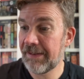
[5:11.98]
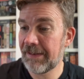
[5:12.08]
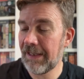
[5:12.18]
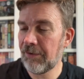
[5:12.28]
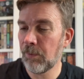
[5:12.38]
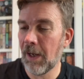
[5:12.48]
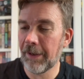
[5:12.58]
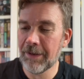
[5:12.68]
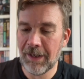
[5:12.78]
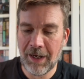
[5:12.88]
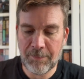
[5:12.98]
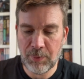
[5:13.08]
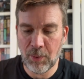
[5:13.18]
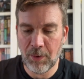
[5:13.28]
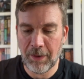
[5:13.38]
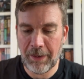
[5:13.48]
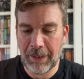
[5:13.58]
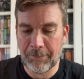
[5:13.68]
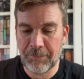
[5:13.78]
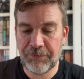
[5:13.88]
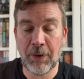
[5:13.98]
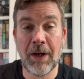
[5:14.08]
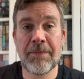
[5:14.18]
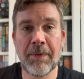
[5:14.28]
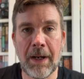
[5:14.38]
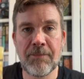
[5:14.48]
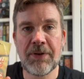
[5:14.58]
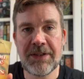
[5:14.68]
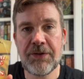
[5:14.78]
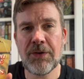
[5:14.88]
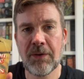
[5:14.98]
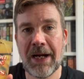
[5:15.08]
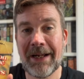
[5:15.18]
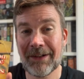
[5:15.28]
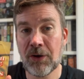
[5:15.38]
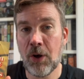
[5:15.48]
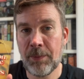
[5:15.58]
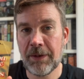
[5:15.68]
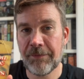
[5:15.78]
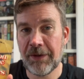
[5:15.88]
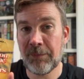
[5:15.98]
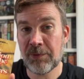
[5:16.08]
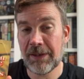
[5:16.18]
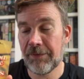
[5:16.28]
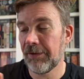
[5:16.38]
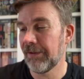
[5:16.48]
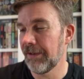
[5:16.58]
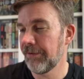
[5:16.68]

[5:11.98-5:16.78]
This one I bought, I'm pretty sure I had a copy of this previously.